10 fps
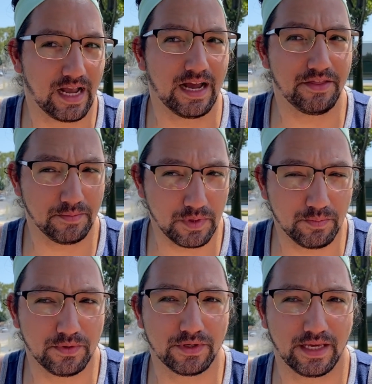I think
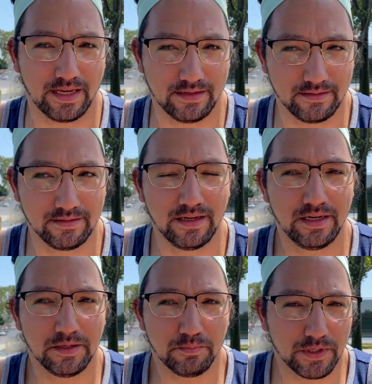people can
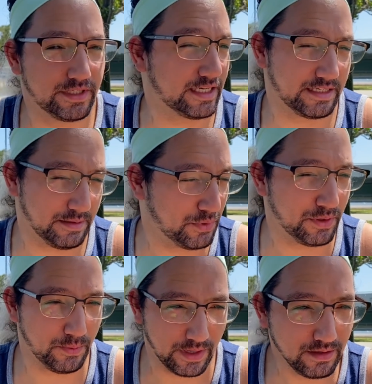predict it
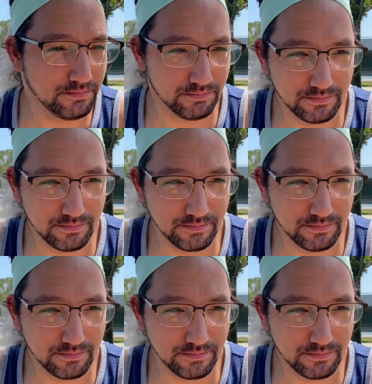pretty well.